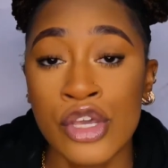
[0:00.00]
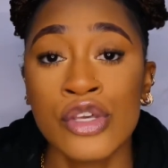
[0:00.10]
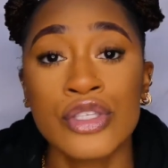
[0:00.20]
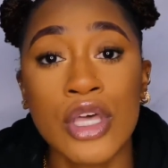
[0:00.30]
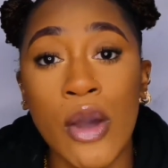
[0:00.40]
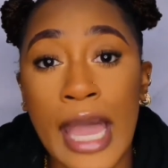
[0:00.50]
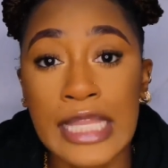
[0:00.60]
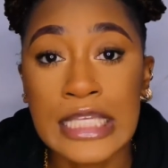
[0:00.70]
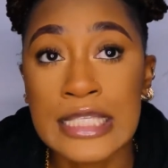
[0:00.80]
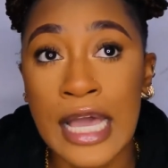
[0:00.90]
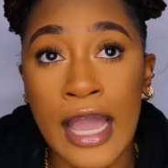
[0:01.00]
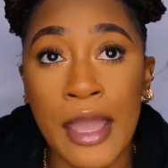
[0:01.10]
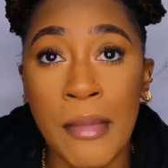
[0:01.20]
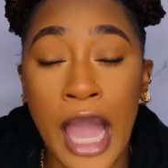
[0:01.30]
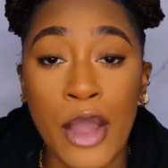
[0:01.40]
So at the
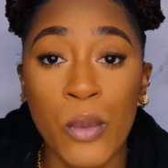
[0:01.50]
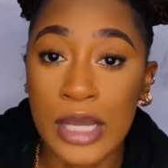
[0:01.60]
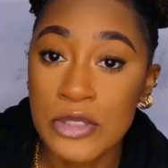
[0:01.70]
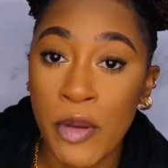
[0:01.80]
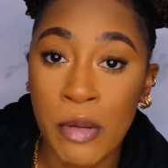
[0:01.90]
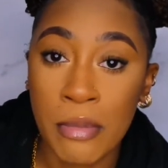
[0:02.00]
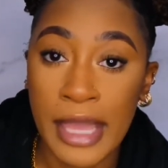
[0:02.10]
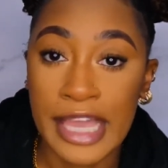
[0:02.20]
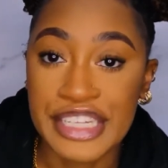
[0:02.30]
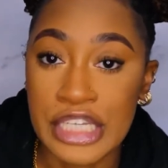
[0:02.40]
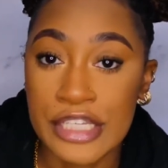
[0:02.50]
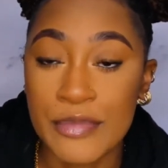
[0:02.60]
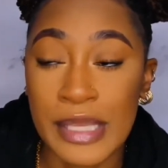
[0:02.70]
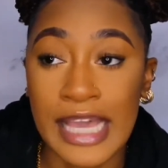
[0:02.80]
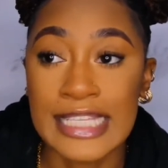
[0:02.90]
time, I was perming my edges
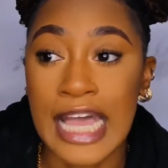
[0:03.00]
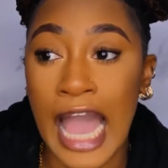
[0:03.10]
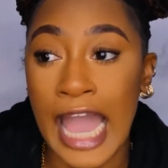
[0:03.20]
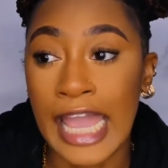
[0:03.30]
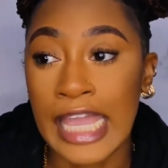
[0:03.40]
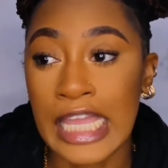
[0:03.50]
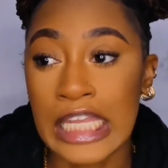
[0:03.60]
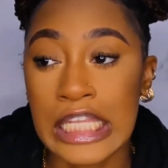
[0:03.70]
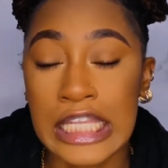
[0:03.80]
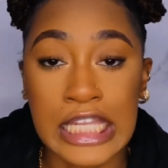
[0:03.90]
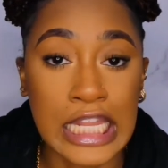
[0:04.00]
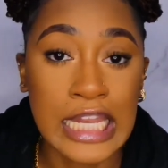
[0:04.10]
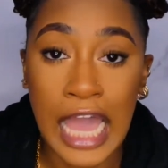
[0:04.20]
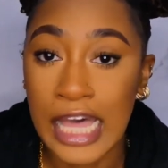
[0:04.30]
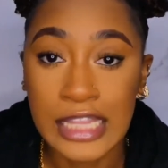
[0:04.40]
because I did
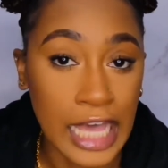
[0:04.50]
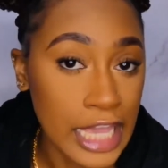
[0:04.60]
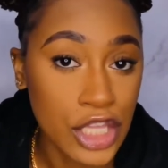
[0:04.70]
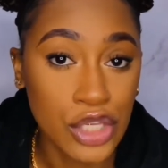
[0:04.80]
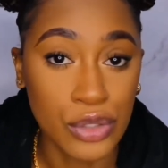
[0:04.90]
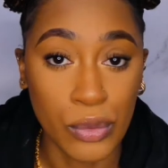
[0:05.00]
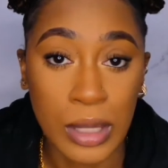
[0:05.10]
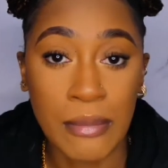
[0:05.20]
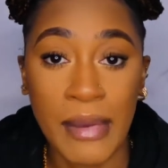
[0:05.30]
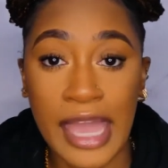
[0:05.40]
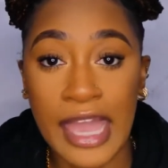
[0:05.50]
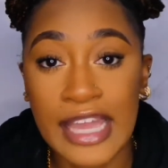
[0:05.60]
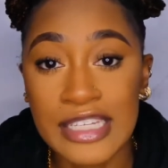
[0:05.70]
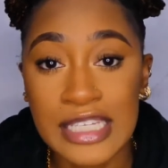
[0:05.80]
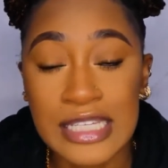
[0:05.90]
not like doing my
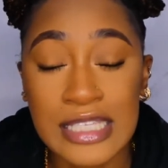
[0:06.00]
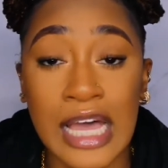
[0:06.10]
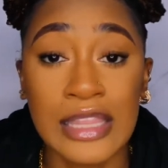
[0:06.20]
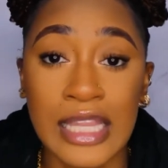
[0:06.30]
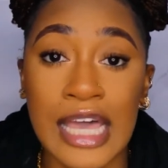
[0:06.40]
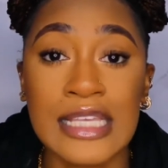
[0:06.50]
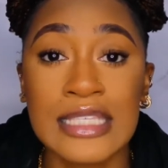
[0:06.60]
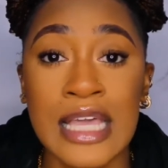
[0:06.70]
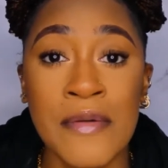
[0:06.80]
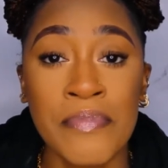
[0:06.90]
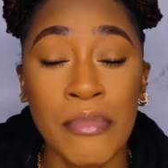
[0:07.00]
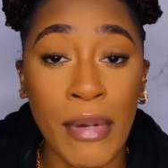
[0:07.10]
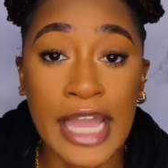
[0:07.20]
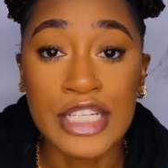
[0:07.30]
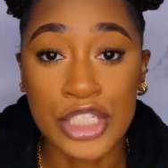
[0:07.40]
edges unless
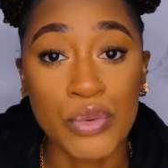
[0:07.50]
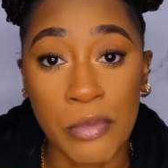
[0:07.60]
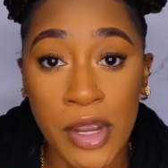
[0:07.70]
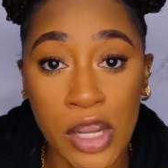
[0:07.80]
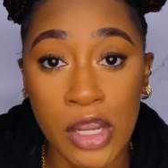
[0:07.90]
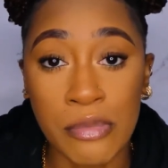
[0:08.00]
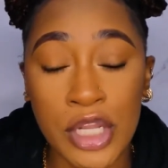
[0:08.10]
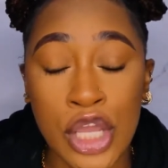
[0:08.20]
my edges were permed.